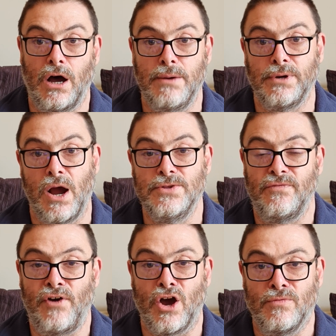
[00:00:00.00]
"I'm going to
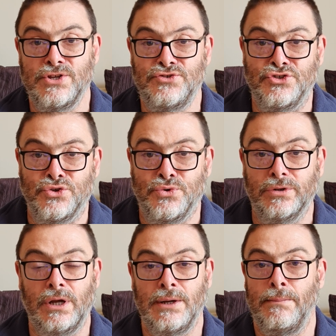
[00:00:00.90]
fail this
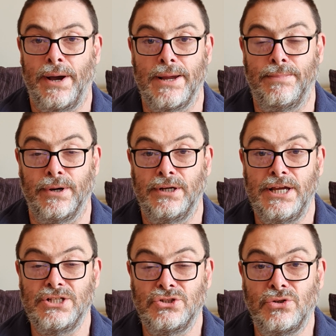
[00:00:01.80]
student" paper.
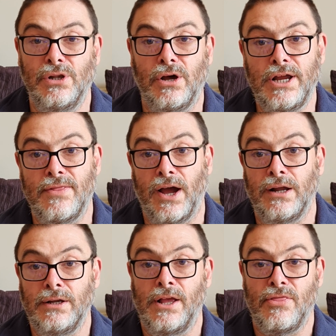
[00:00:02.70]
It's not like that.